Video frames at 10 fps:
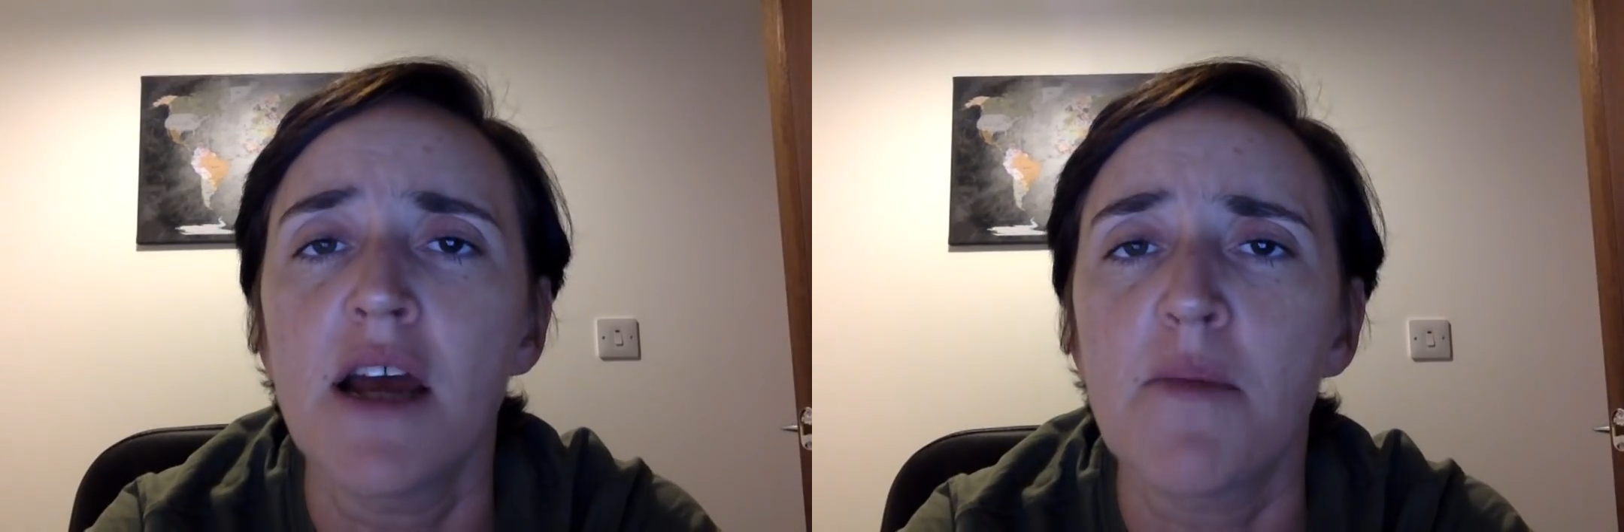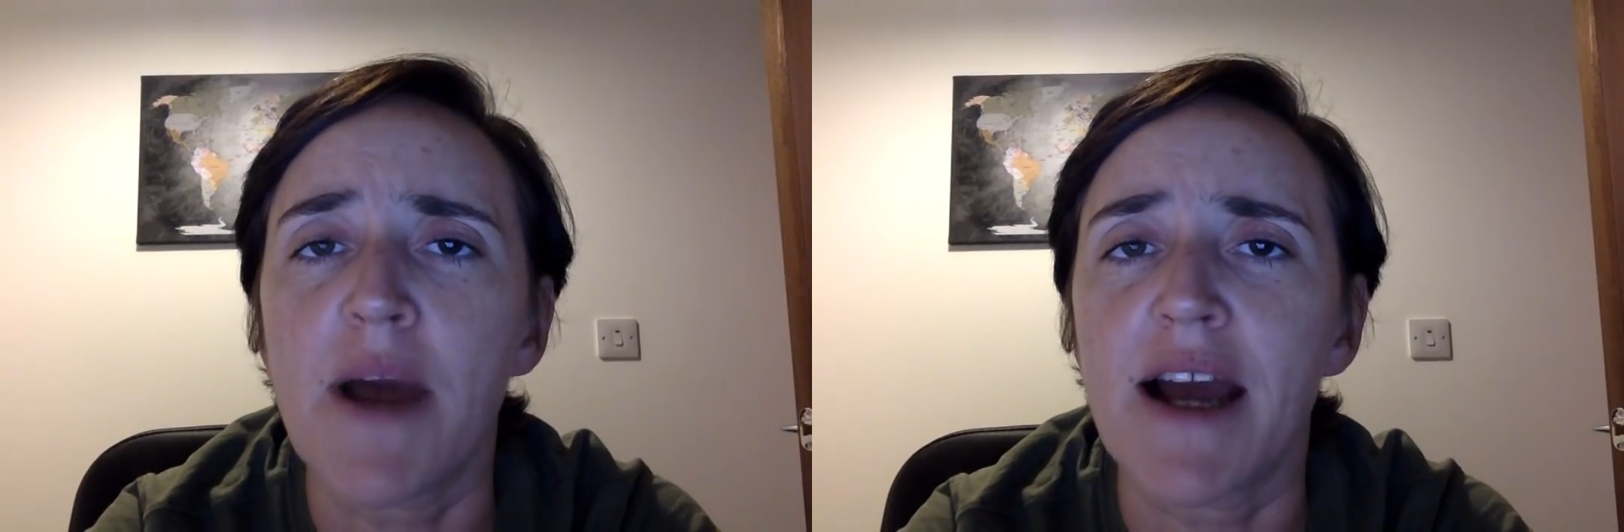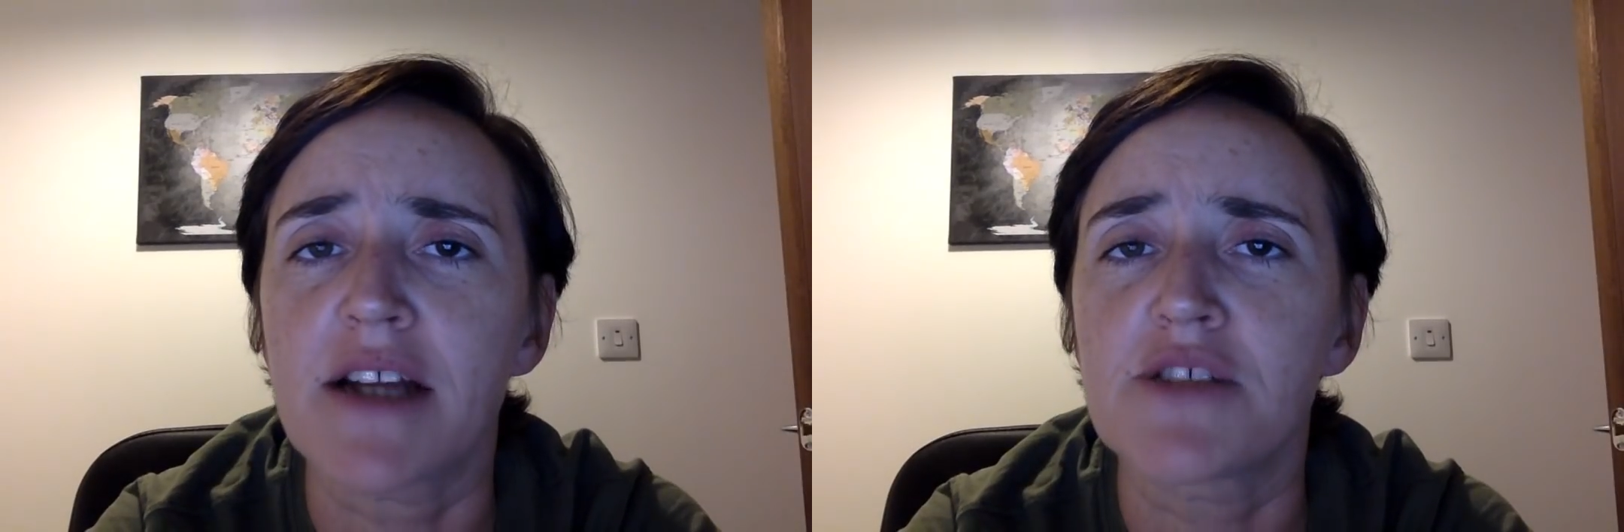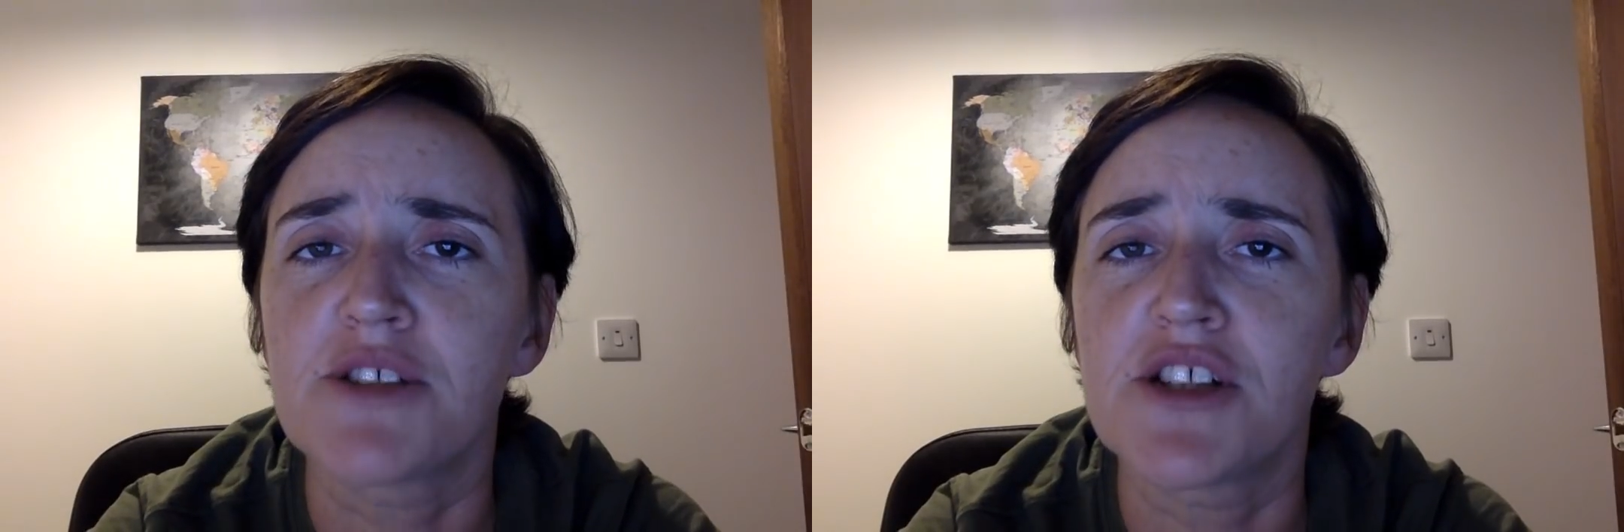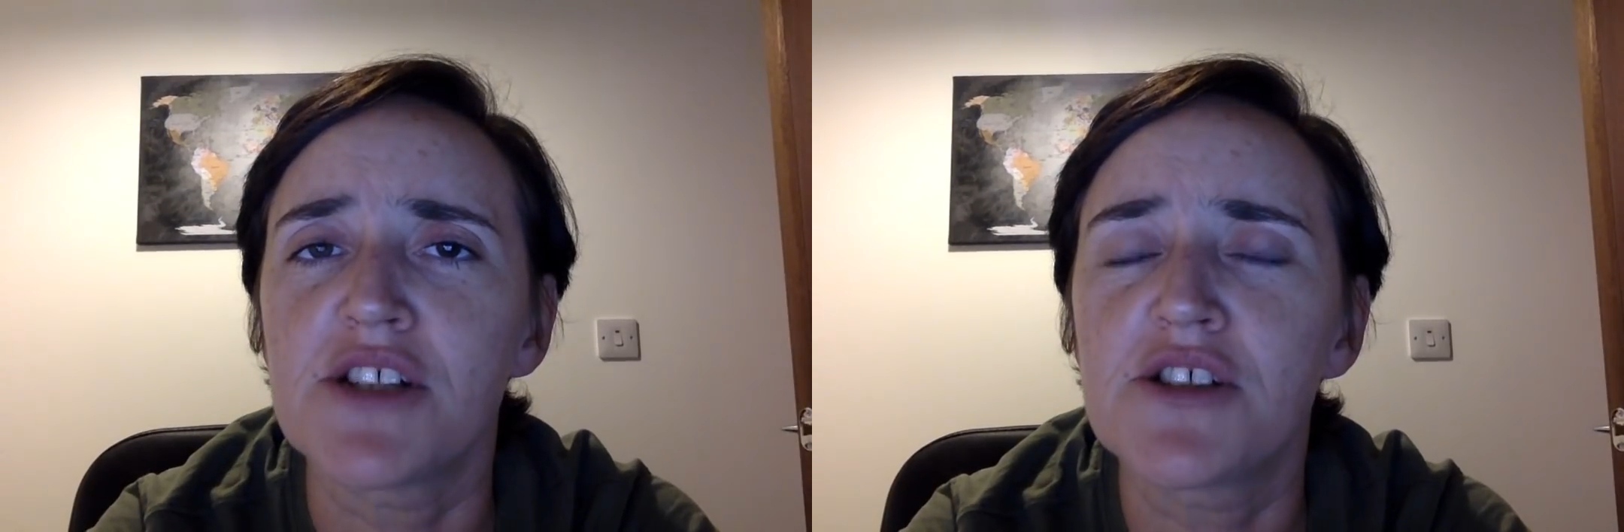pact,
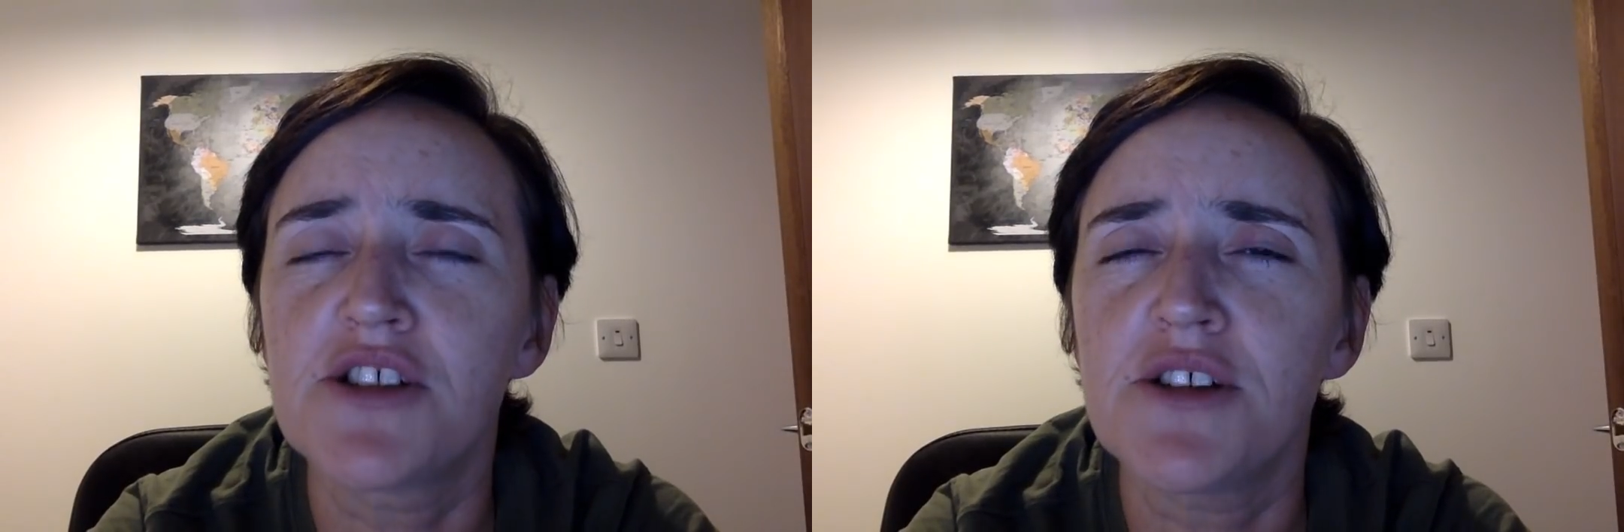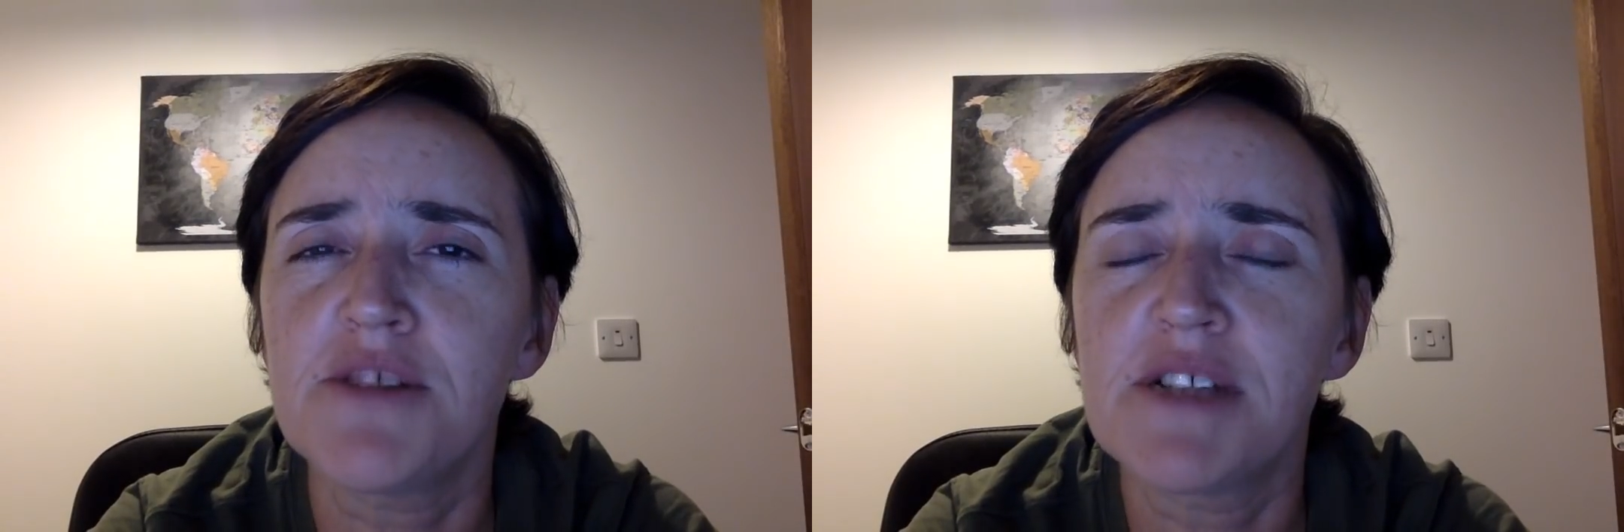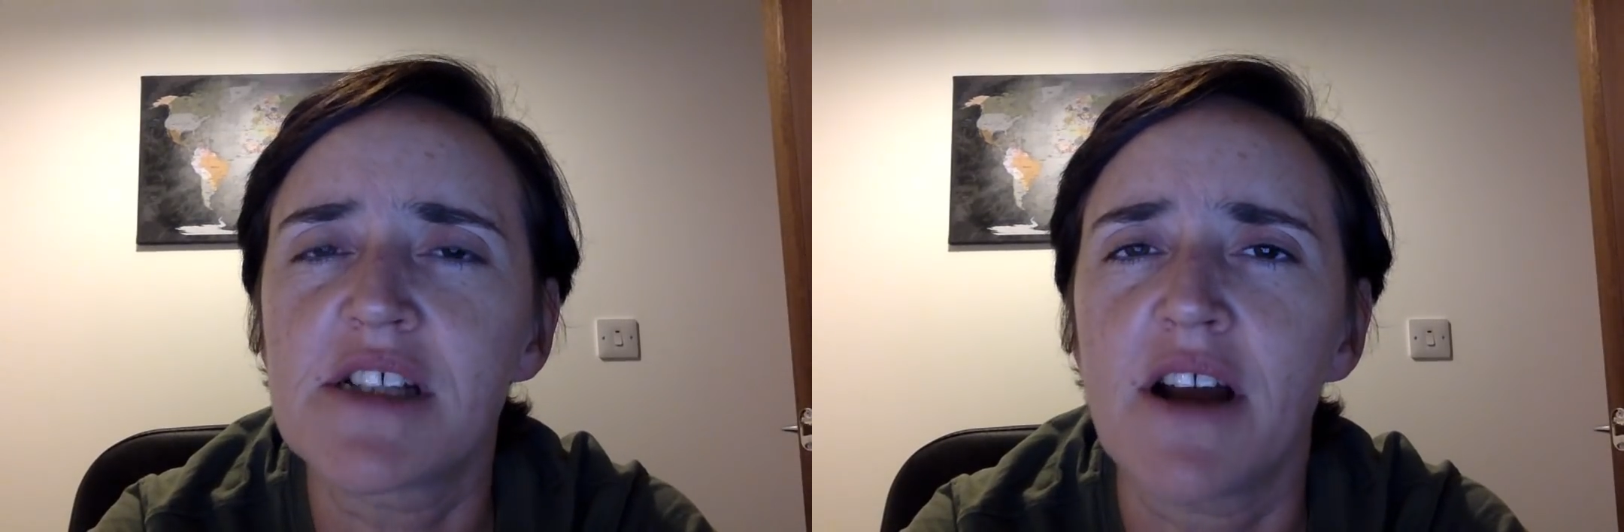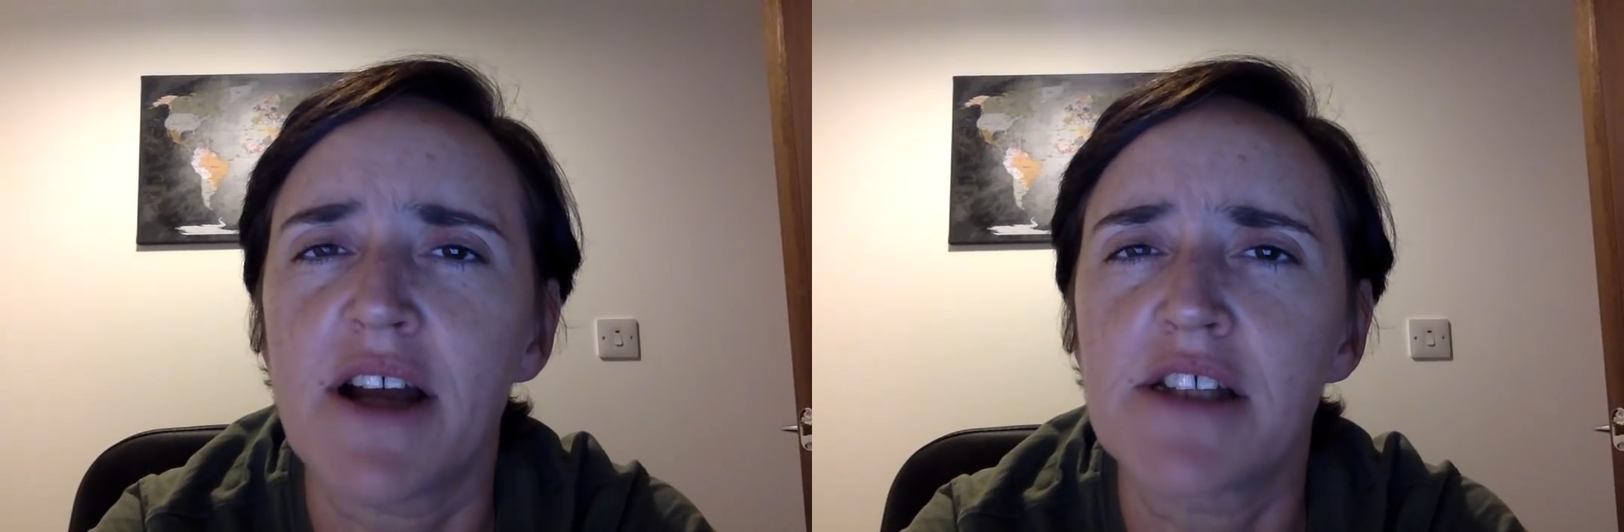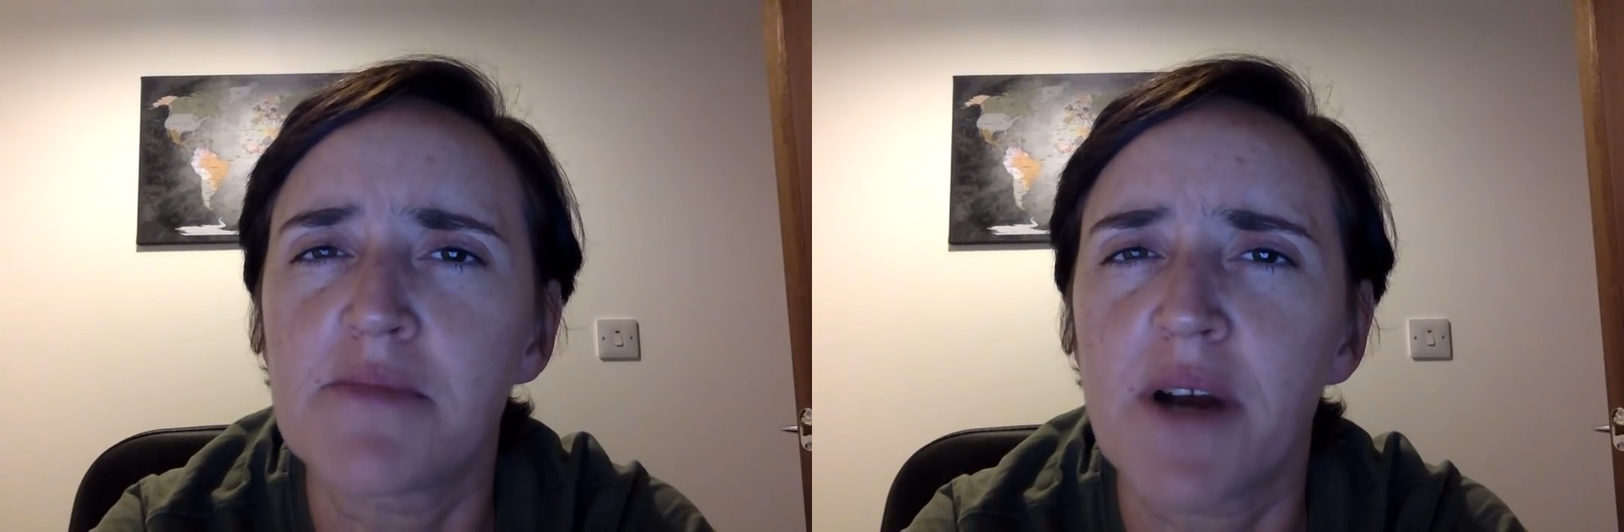which is due to be
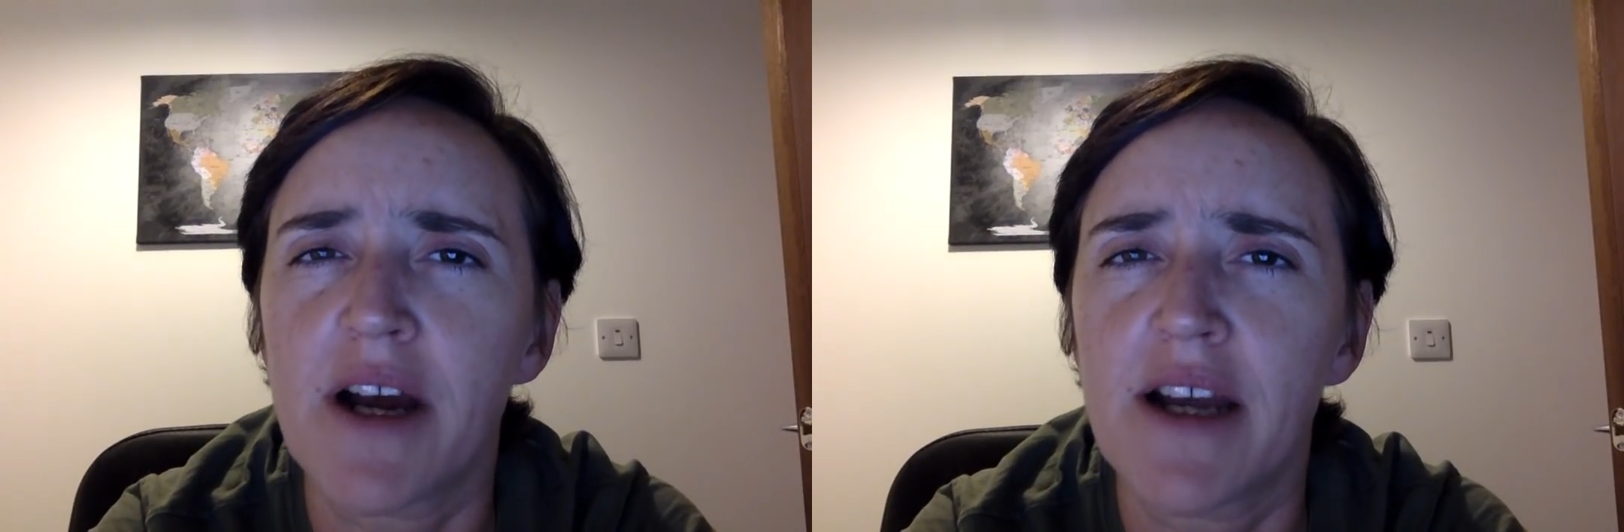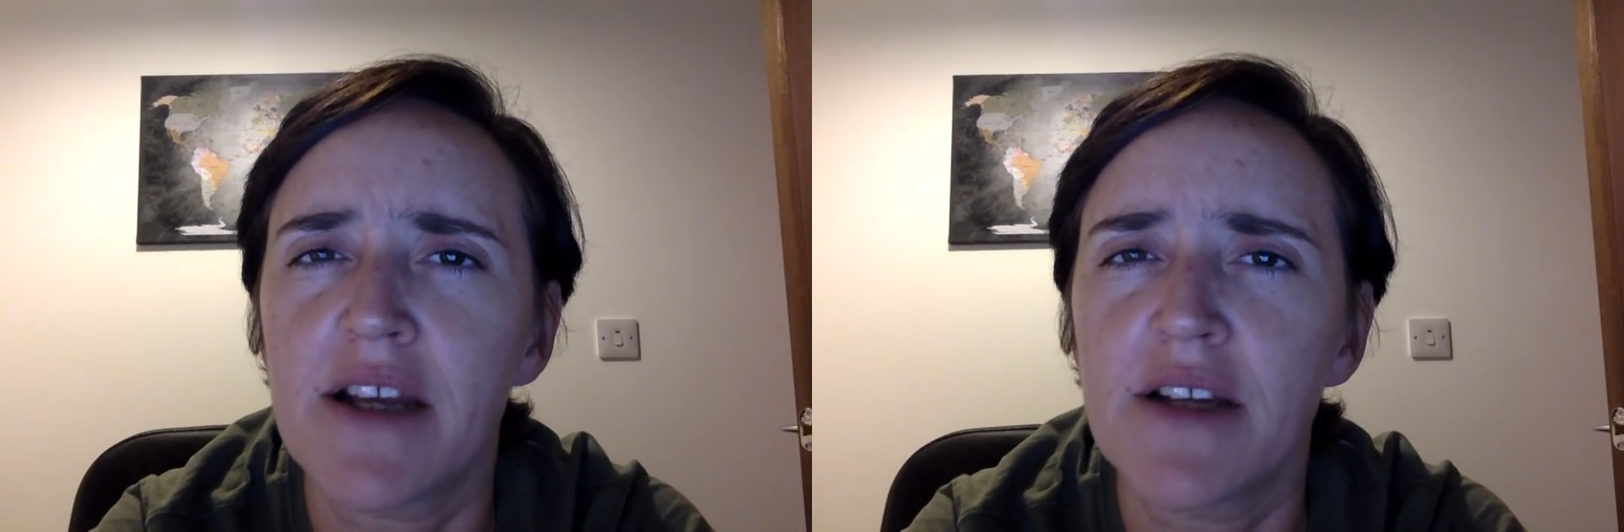signed by